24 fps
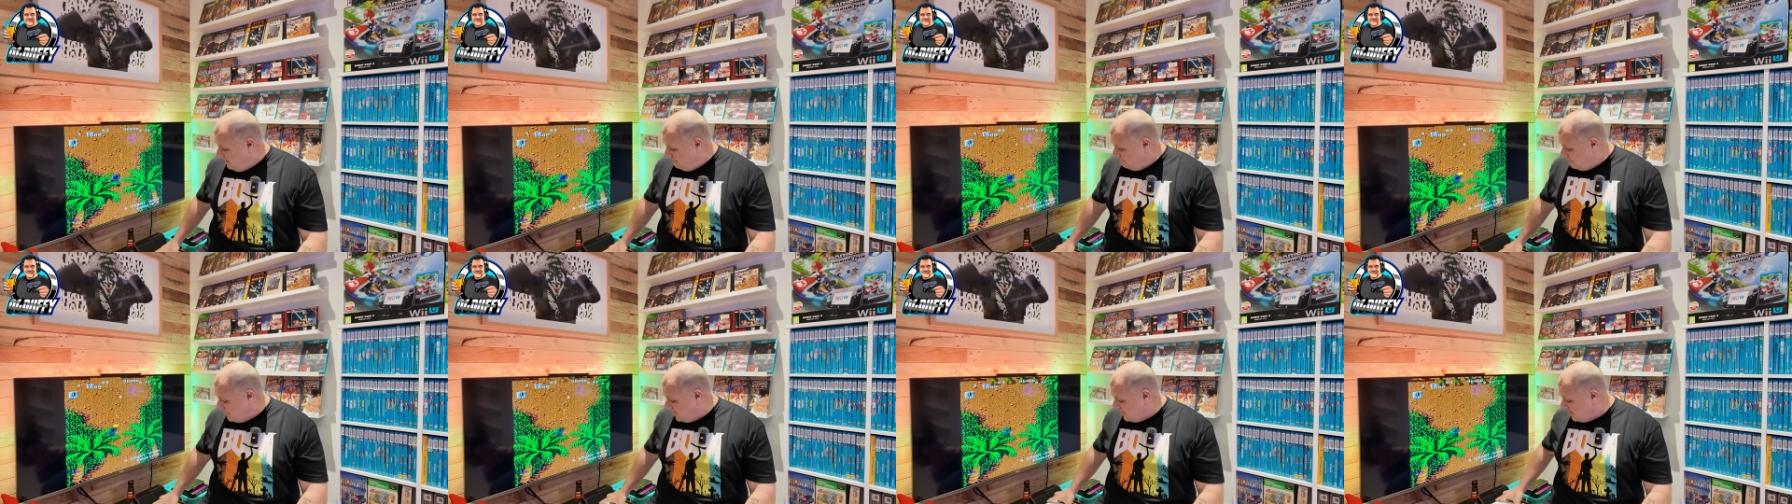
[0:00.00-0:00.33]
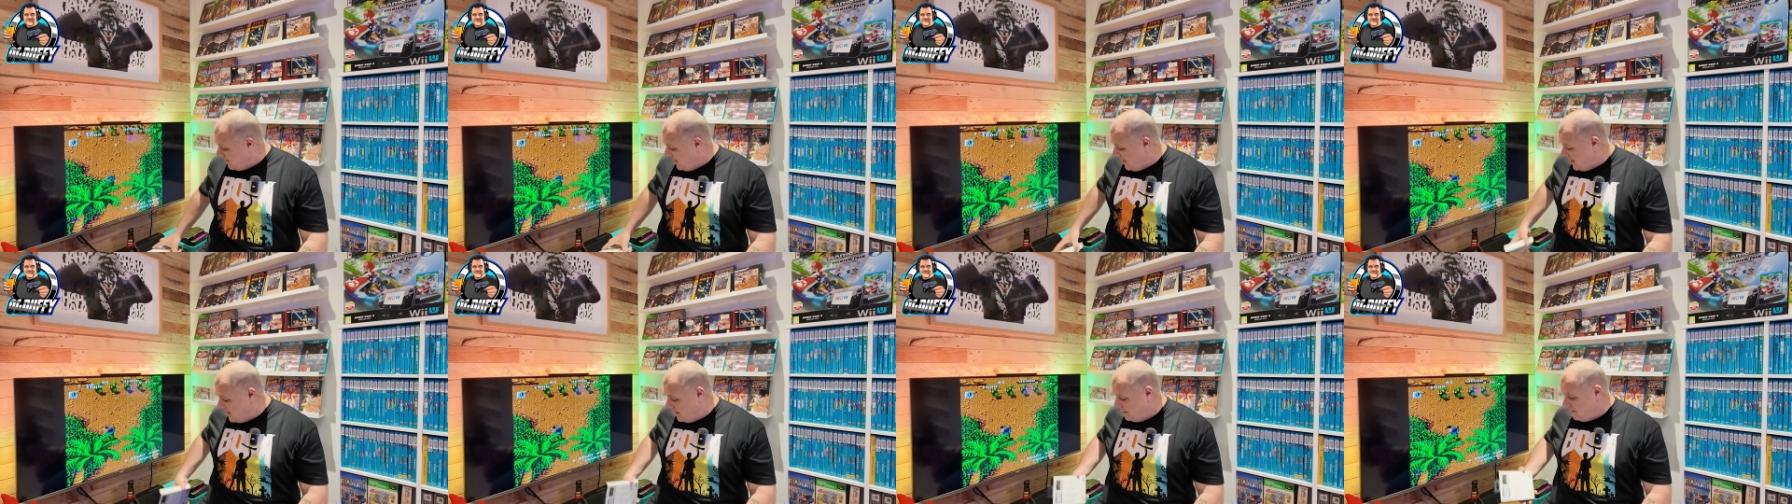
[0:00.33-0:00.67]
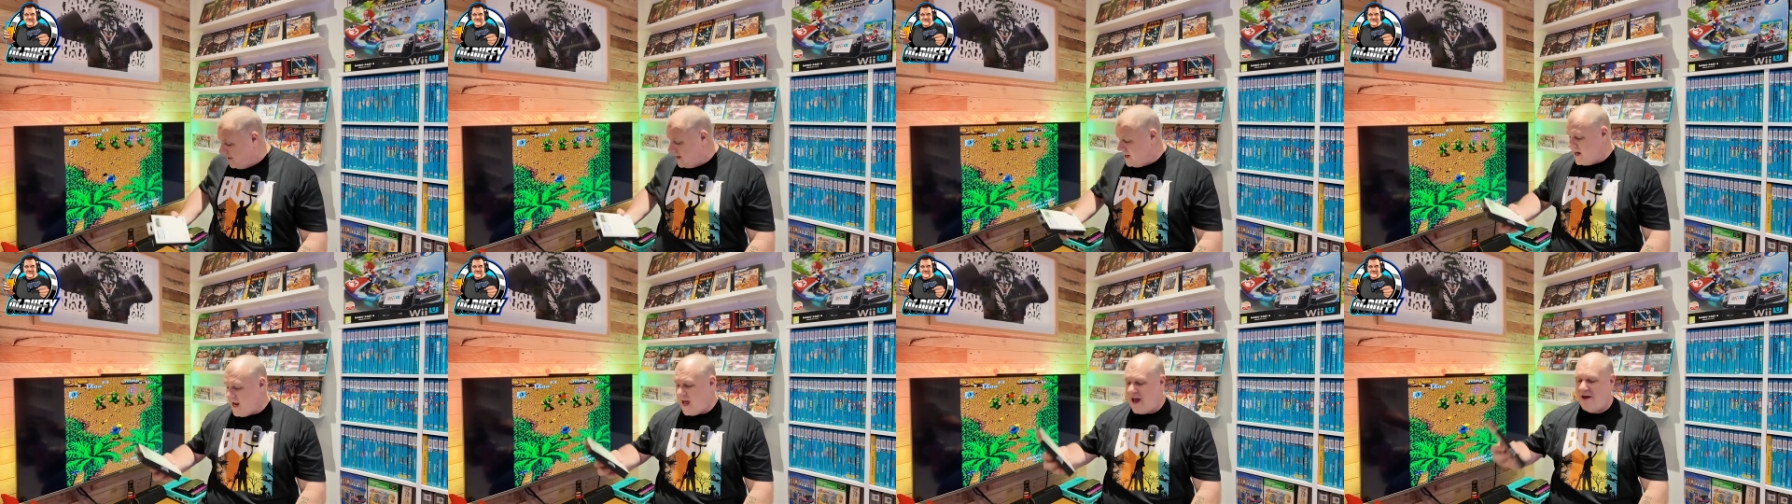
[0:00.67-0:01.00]
But again, I
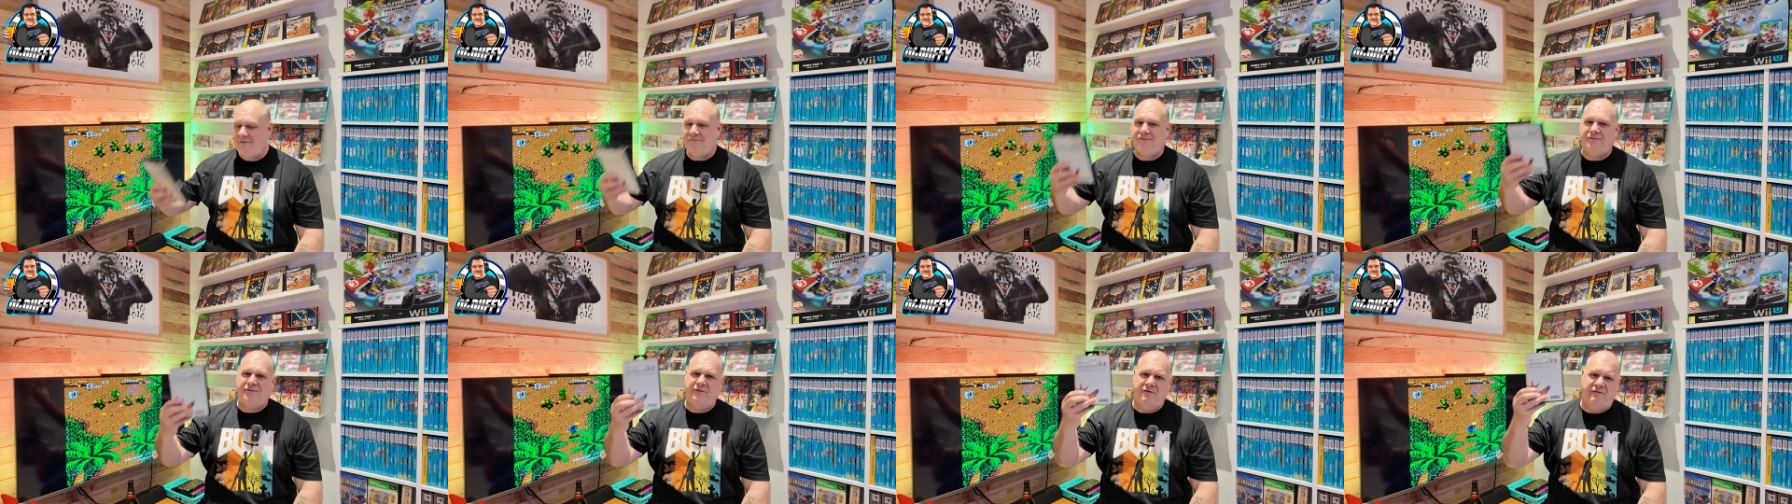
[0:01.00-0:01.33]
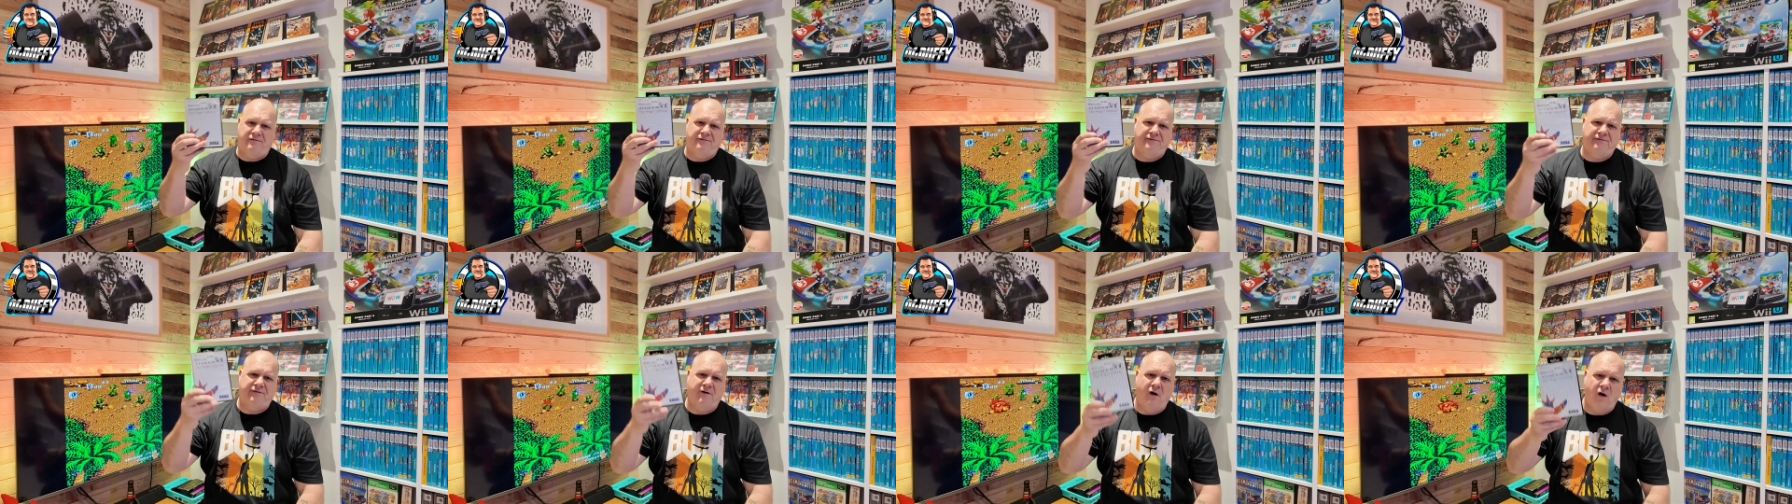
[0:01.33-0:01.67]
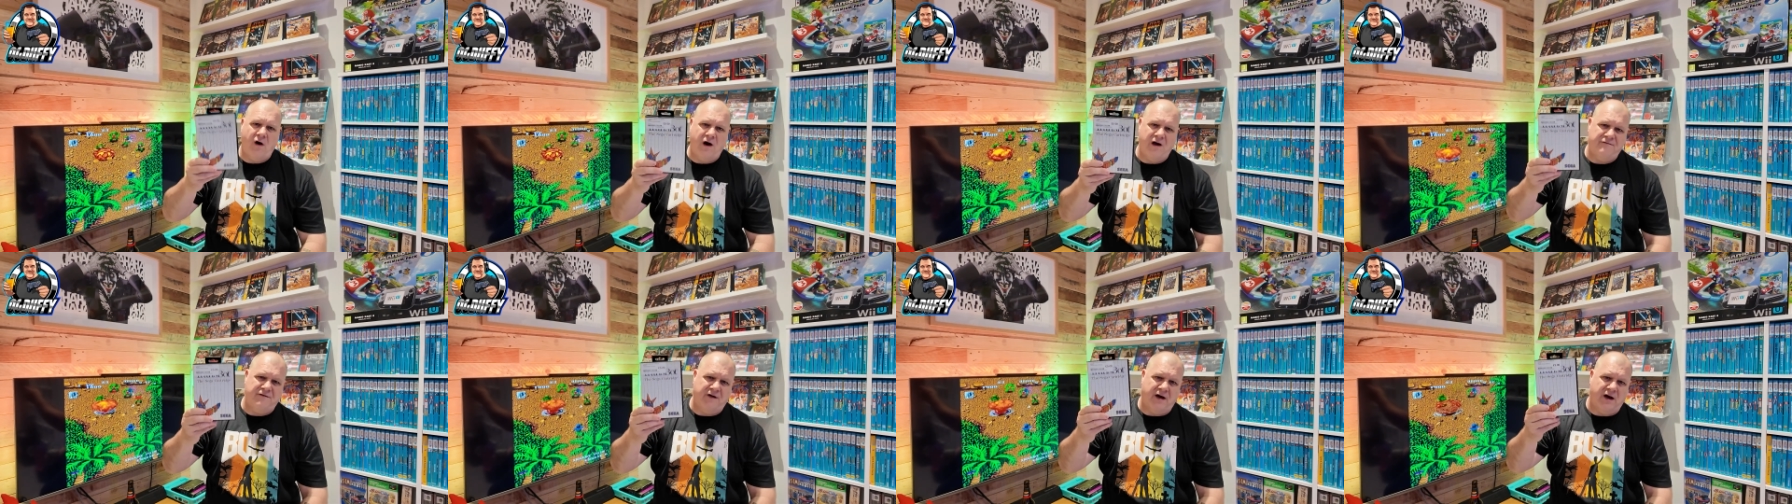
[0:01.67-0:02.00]
mean, that for a
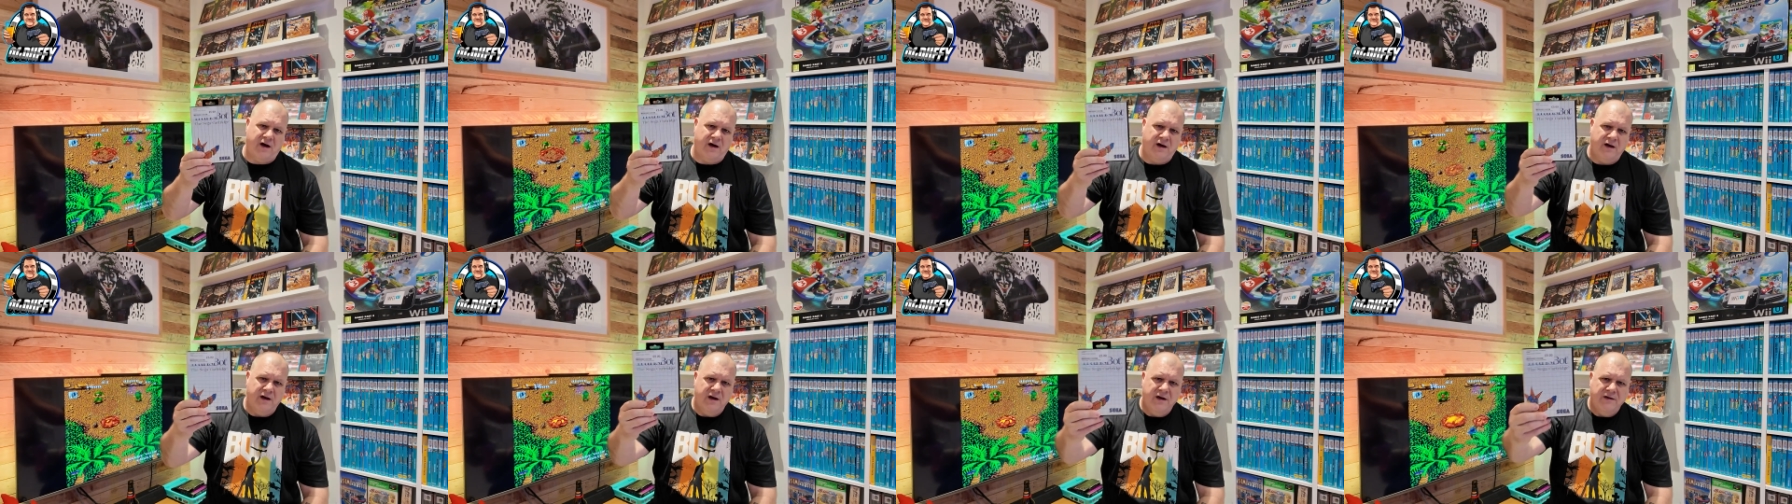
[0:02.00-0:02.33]
£5,